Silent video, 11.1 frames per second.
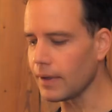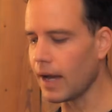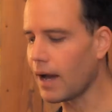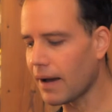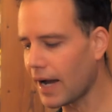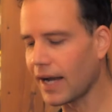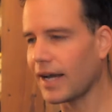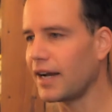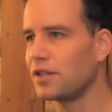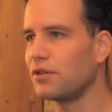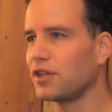I
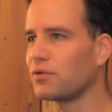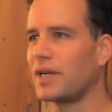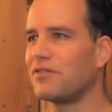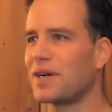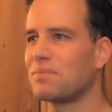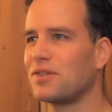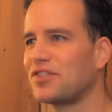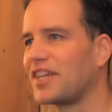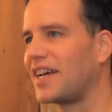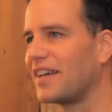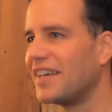kind of do this whenever I'm just
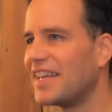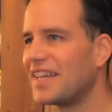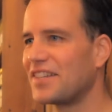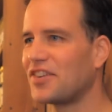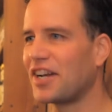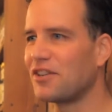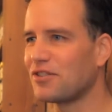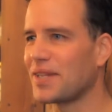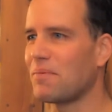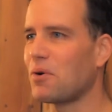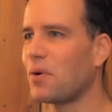trying to do
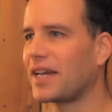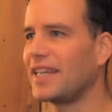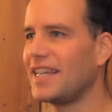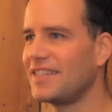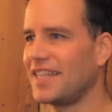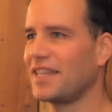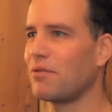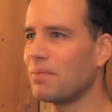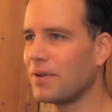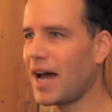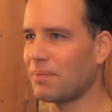something quick and easy that
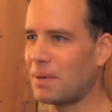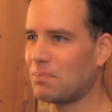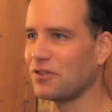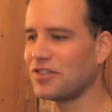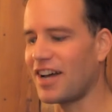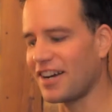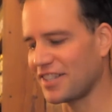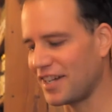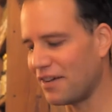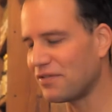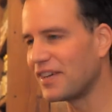will knock people's socks off.